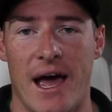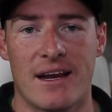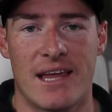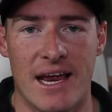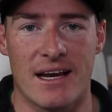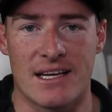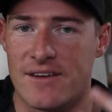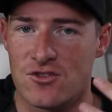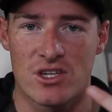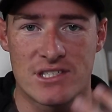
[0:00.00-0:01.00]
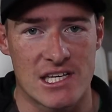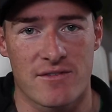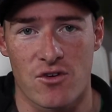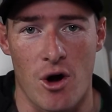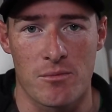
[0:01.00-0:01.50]
And again, it gives you a sense
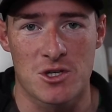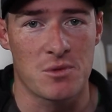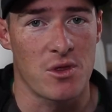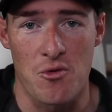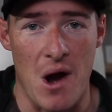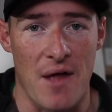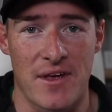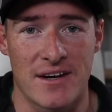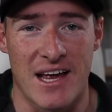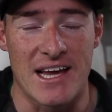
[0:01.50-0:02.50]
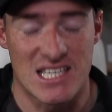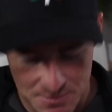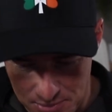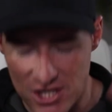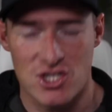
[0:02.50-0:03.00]
of accomplishment throughout that day,
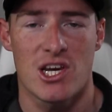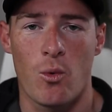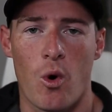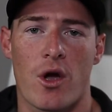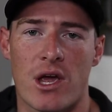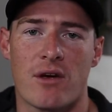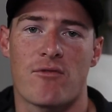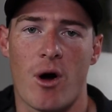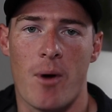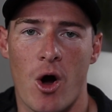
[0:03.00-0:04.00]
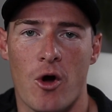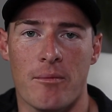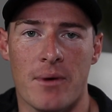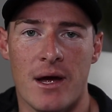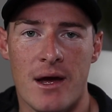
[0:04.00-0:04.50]
especially working from
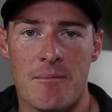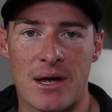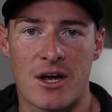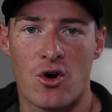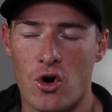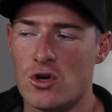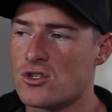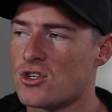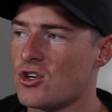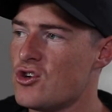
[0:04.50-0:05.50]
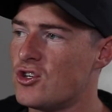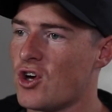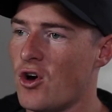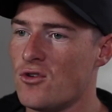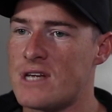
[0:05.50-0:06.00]
home, because you
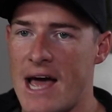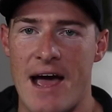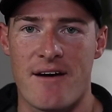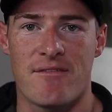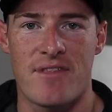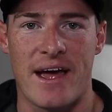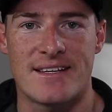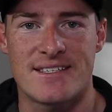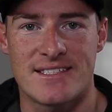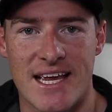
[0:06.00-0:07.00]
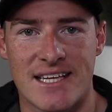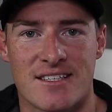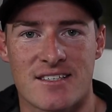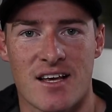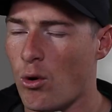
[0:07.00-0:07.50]
don't have that
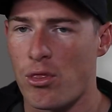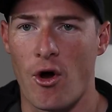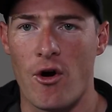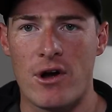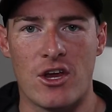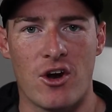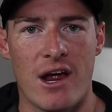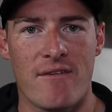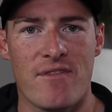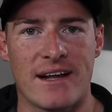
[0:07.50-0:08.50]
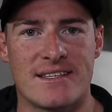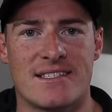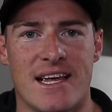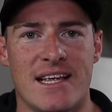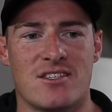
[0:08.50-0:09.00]
sense authority. You don't have that
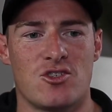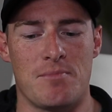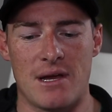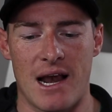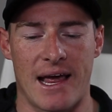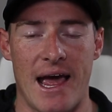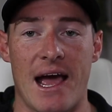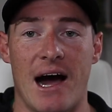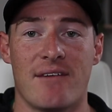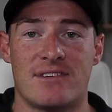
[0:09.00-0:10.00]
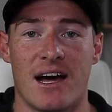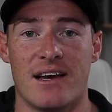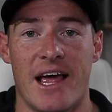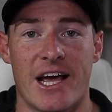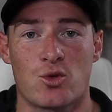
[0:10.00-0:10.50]
sense to be like, hey, I've
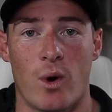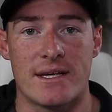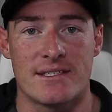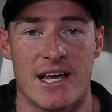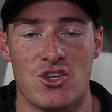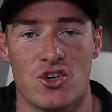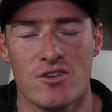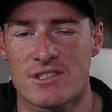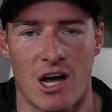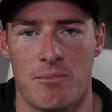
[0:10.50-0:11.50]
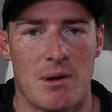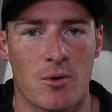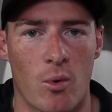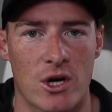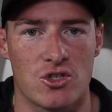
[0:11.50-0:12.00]
done X, Y, Z. You don't tell
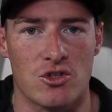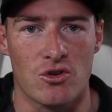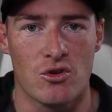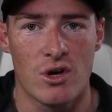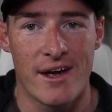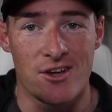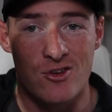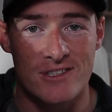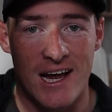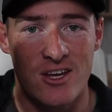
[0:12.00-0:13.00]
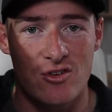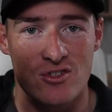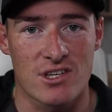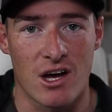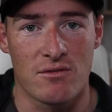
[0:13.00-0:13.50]
people what you do. You're telling
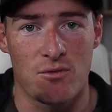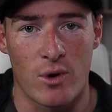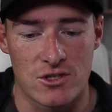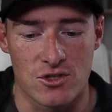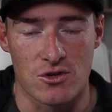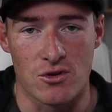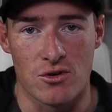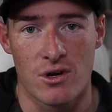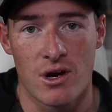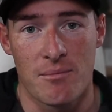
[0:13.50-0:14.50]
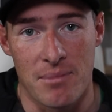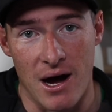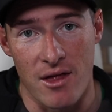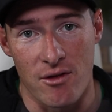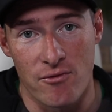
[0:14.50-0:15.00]
yourself what to do
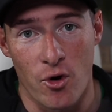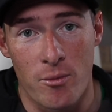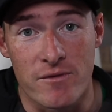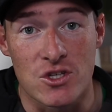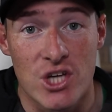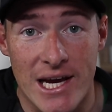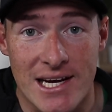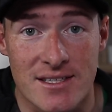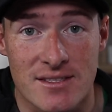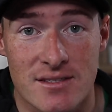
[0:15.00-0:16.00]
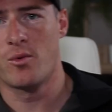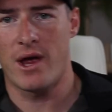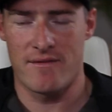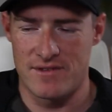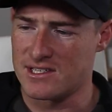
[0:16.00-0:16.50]
by the form of a checklist. So we
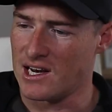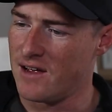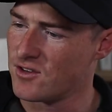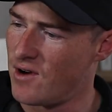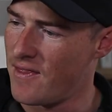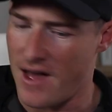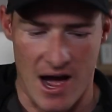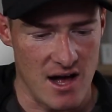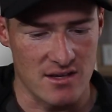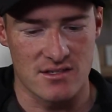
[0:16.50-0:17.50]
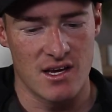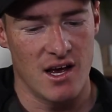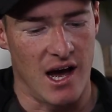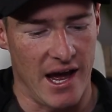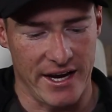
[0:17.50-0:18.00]
have these gloves around the house.
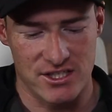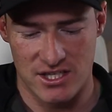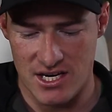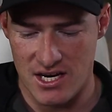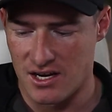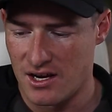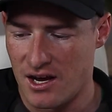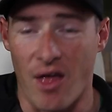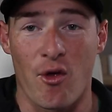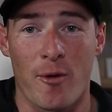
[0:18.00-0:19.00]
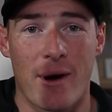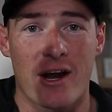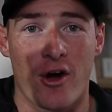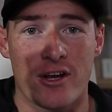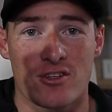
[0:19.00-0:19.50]
I thought
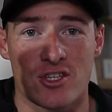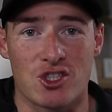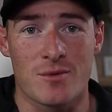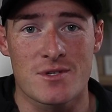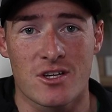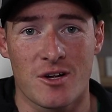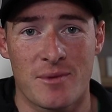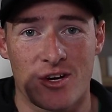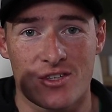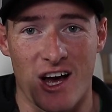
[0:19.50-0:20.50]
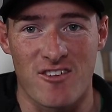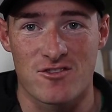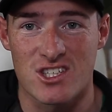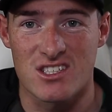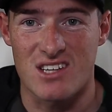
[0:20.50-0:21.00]
about going to the gym still, because I
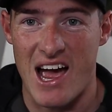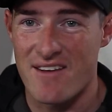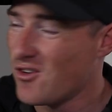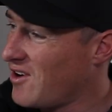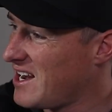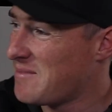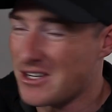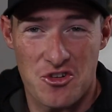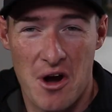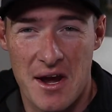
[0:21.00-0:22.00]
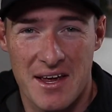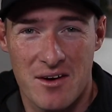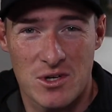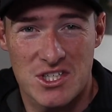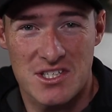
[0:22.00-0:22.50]
haven't really been
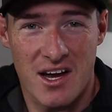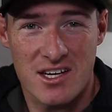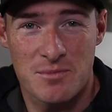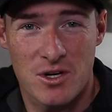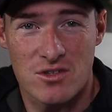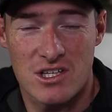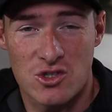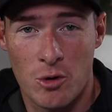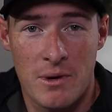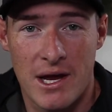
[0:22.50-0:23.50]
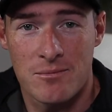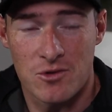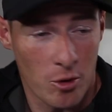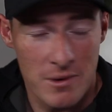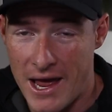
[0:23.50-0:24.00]
training, which sucks, because I'm
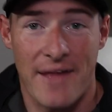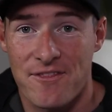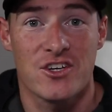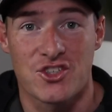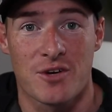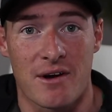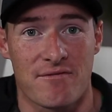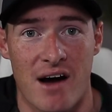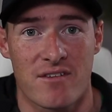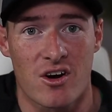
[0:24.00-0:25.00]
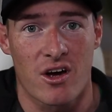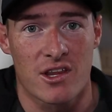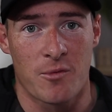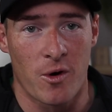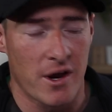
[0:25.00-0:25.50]
normally at the gym at 5 o'clock
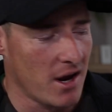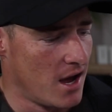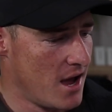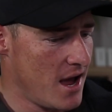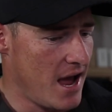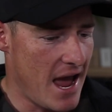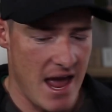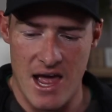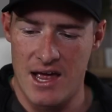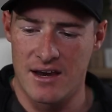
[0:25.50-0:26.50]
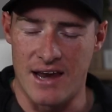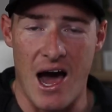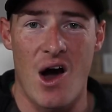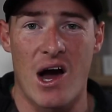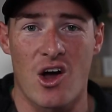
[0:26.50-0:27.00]
in the morning, and
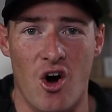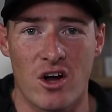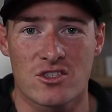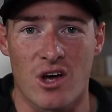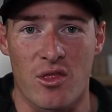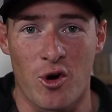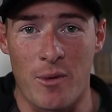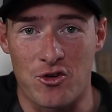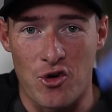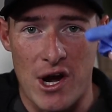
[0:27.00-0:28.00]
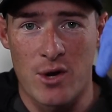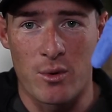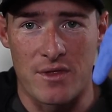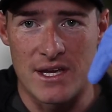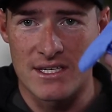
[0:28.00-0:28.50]
now I can't. So I thought about training
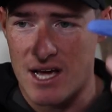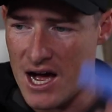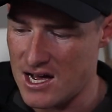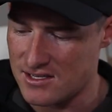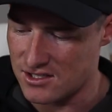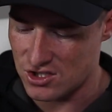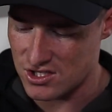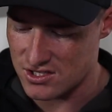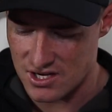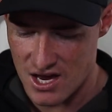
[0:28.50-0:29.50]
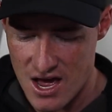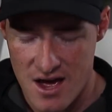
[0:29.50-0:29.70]
with these guys and just